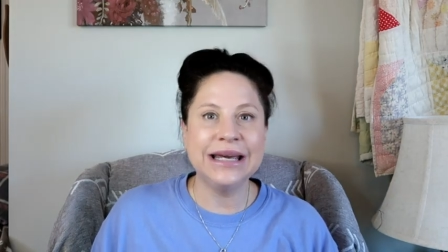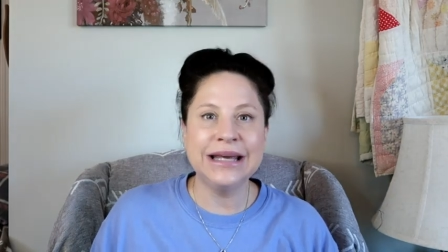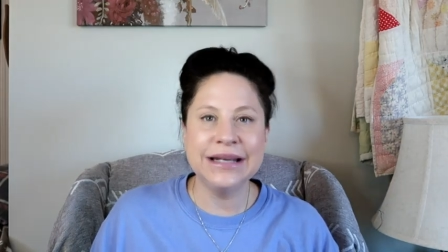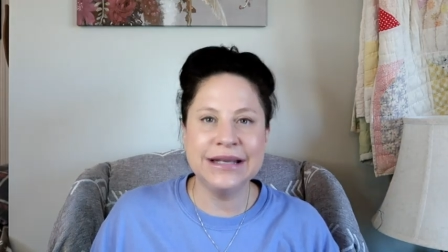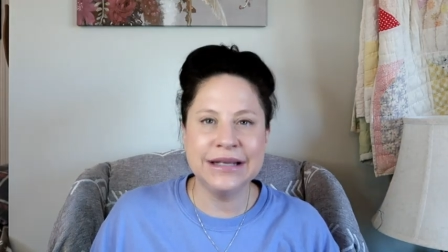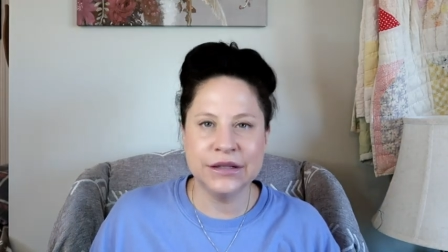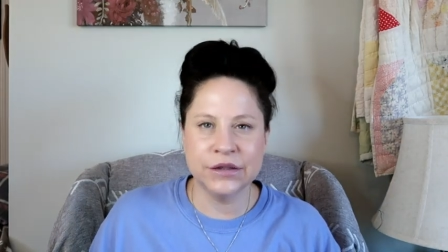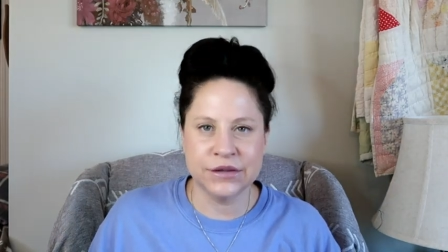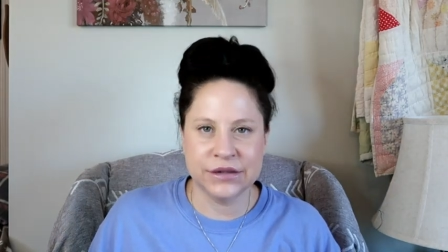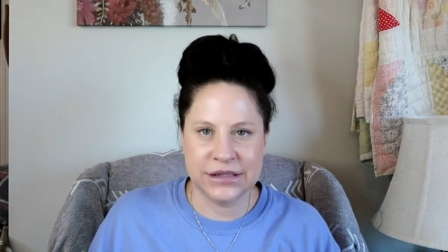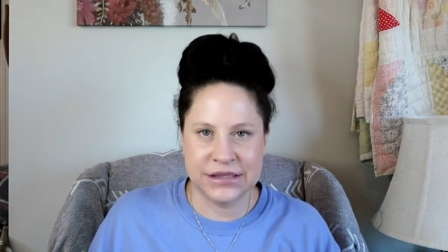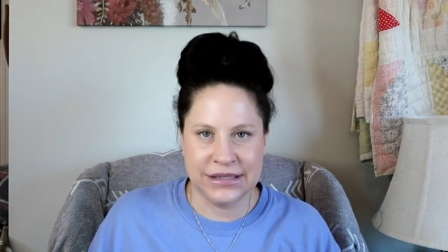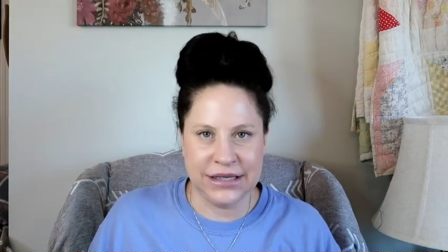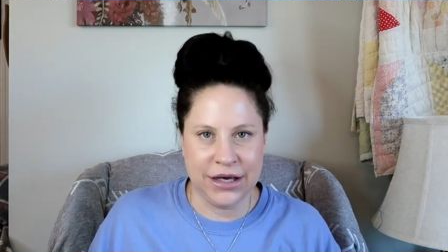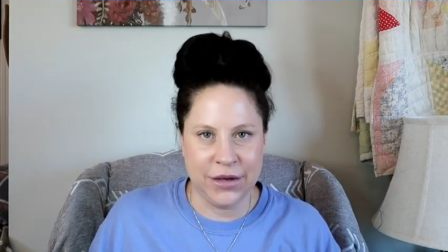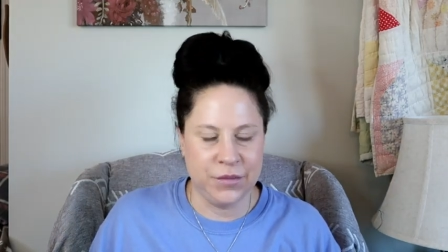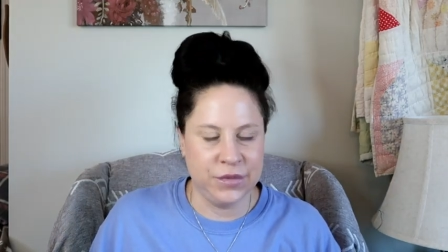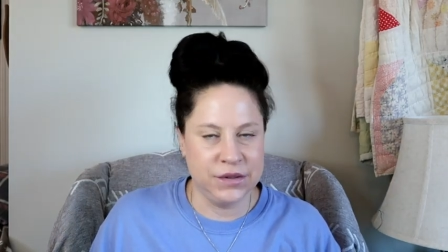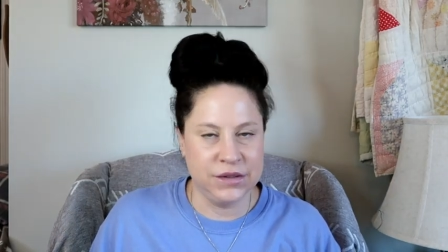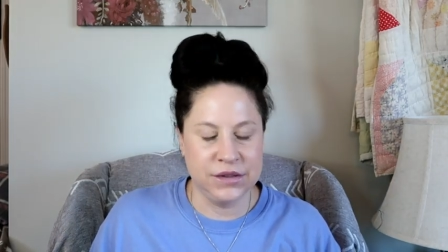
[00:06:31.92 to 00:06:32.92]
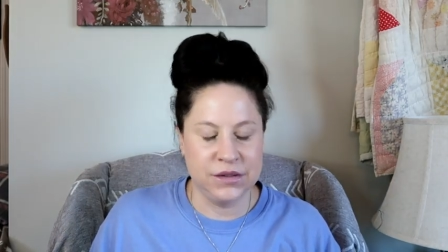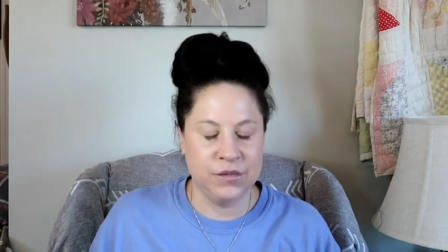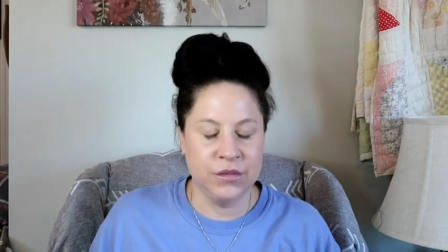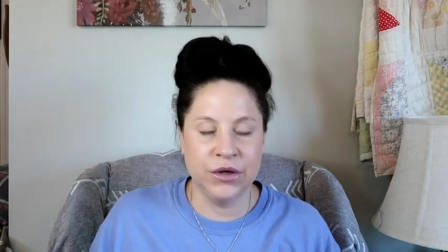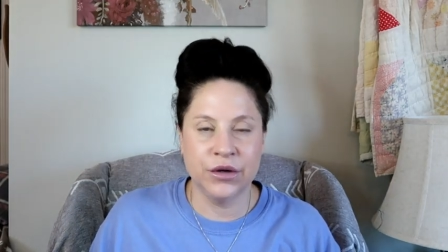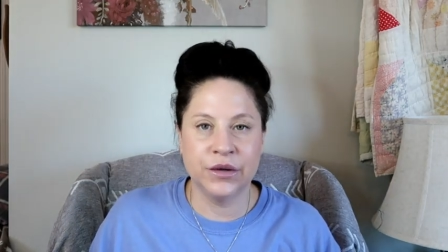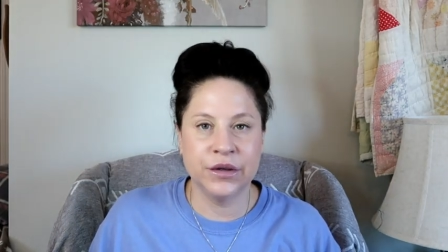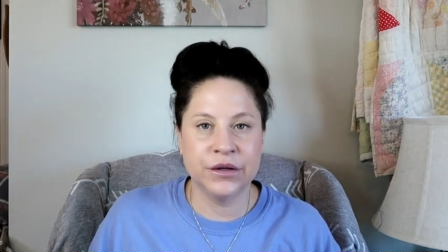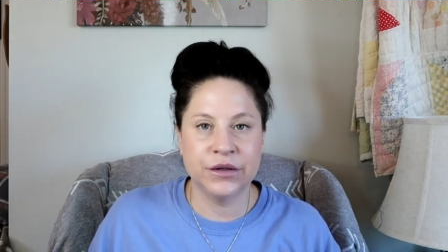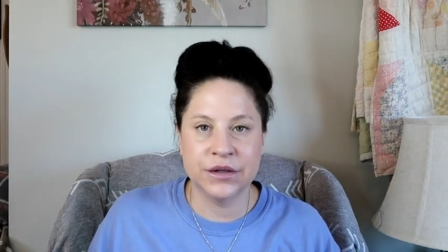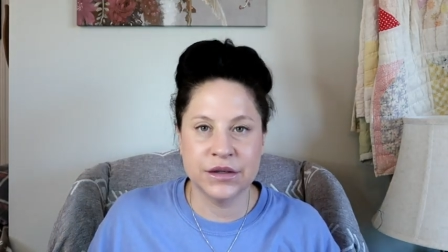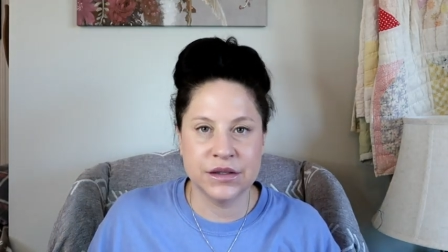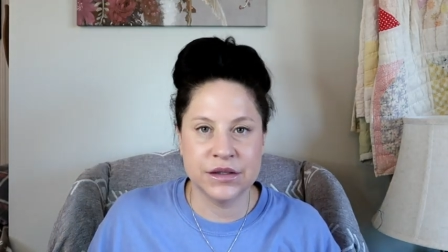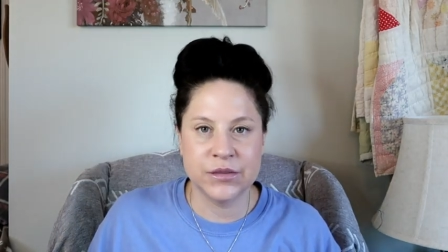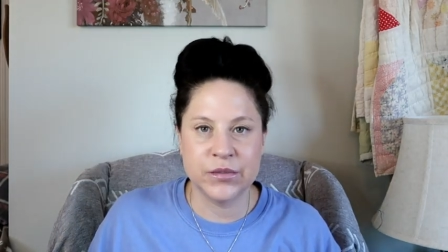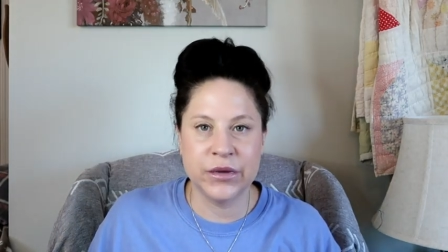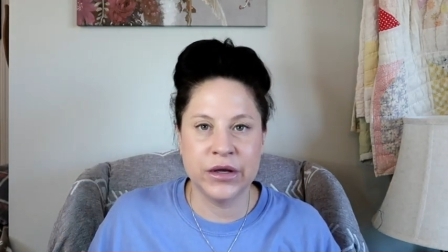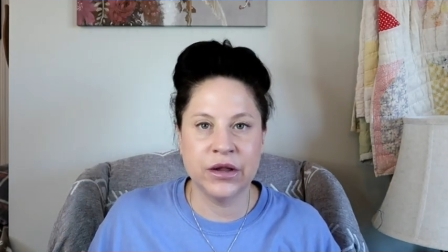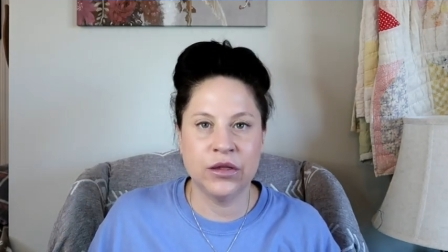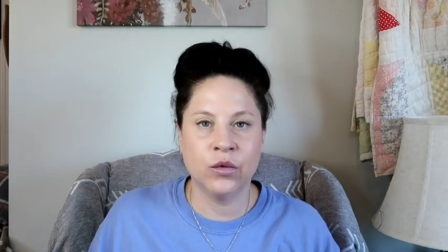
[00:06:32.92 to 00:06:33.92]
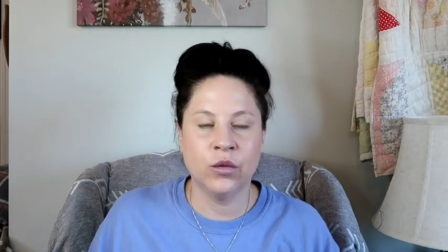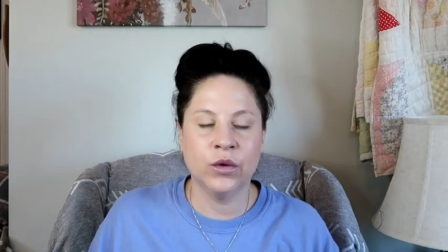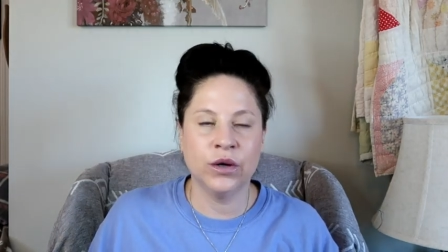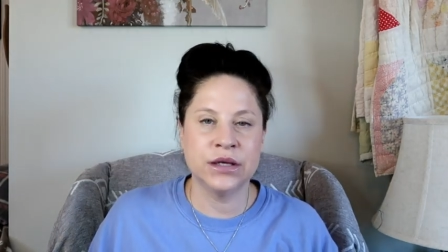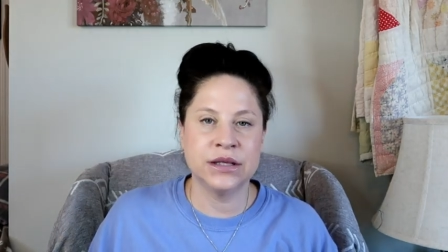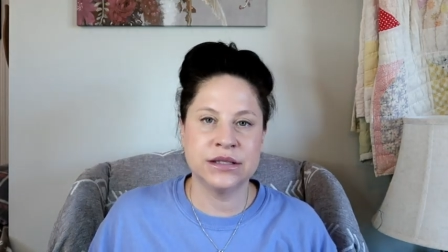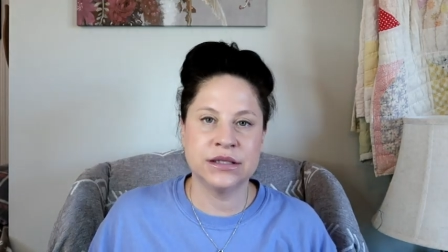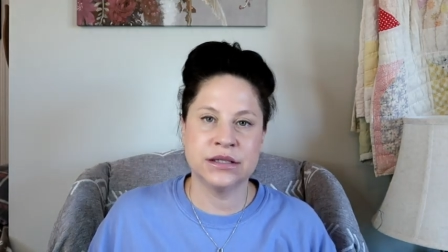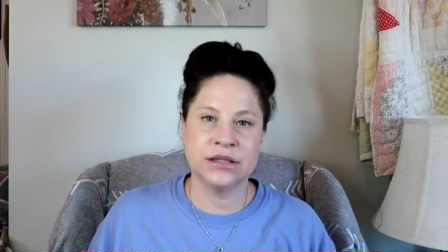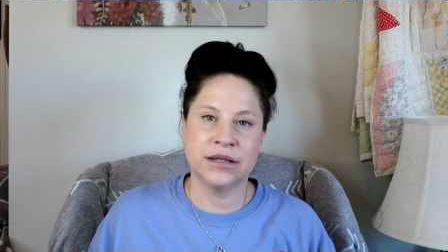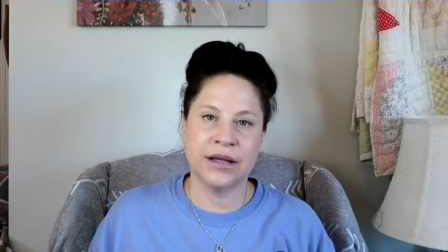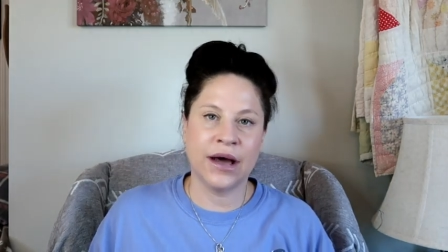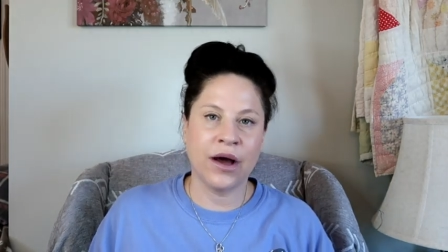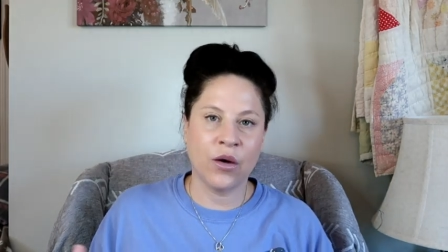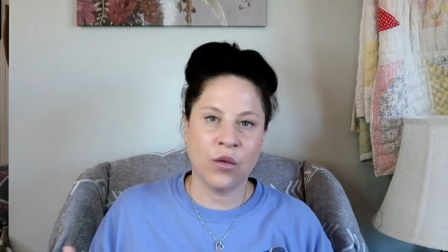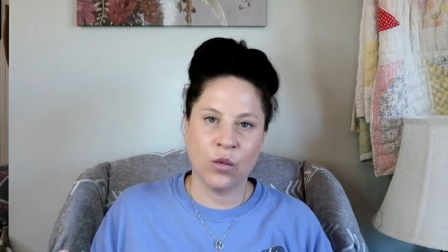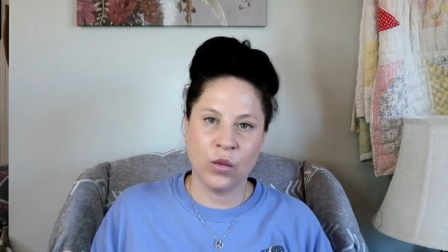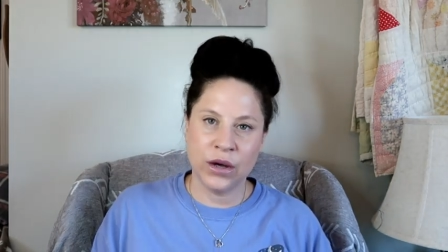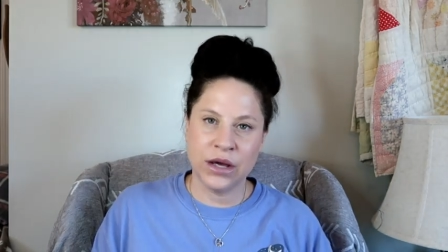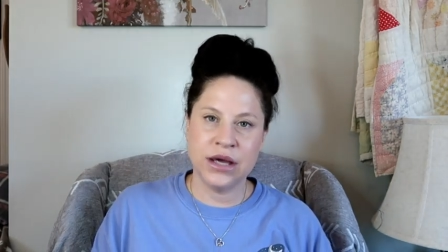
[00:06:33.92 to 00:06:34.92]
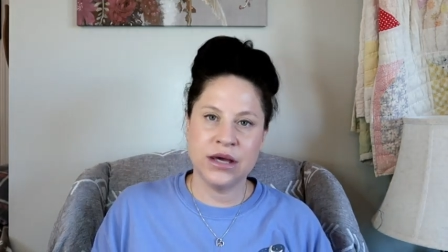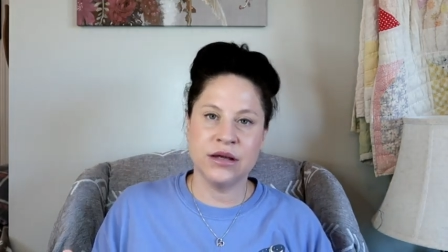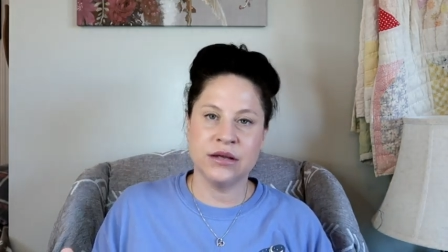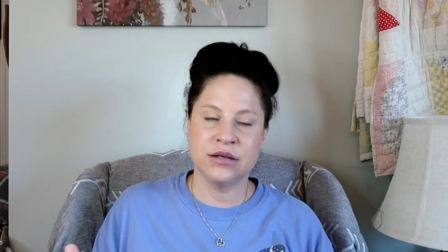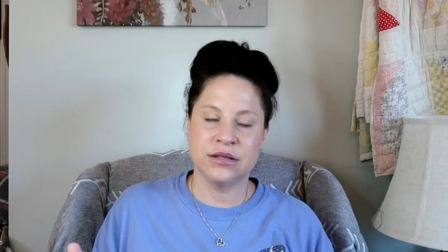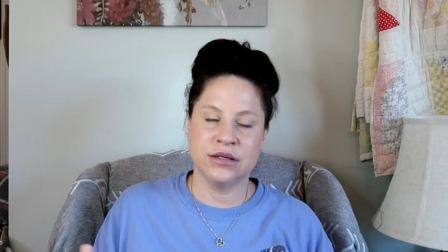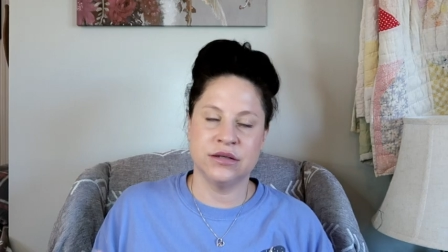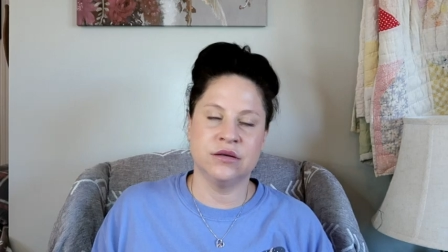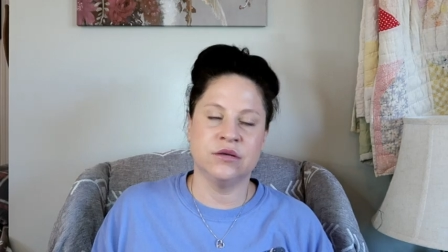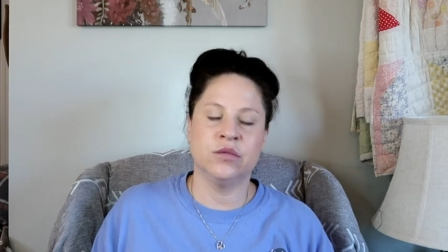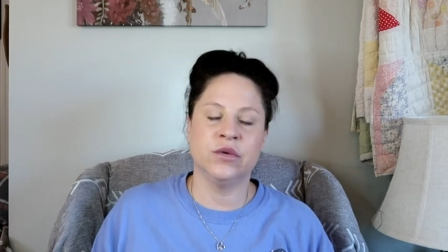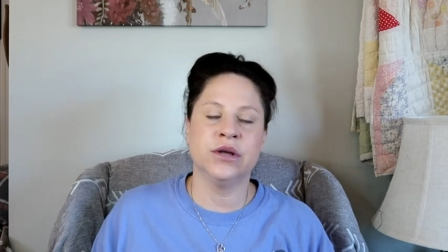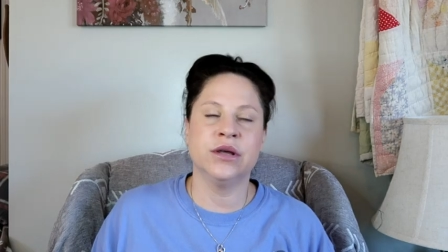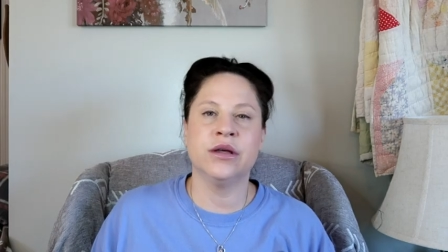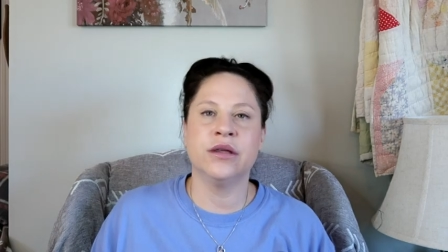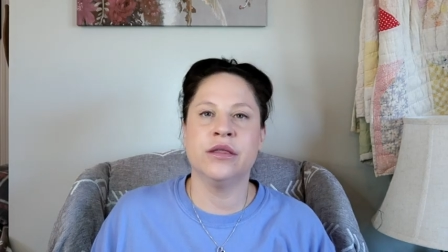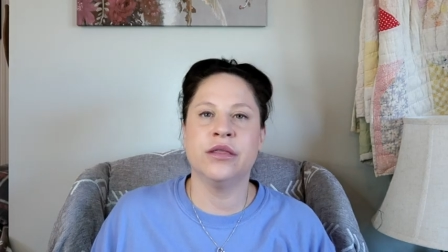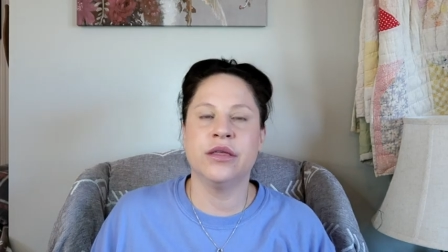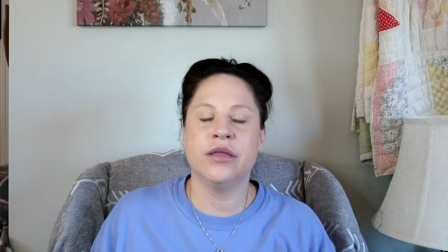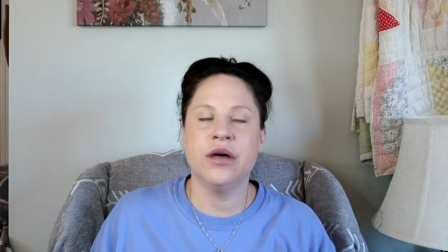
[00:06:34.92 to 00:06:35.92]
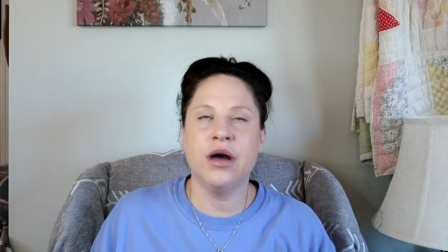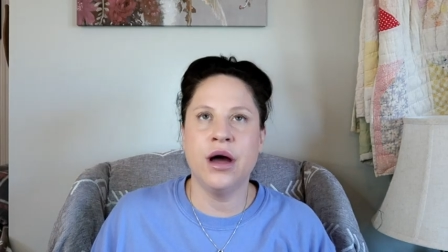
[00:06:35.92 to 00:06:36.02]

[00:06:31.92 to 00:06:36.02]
any illness happens, mental illness being the one that we deal with.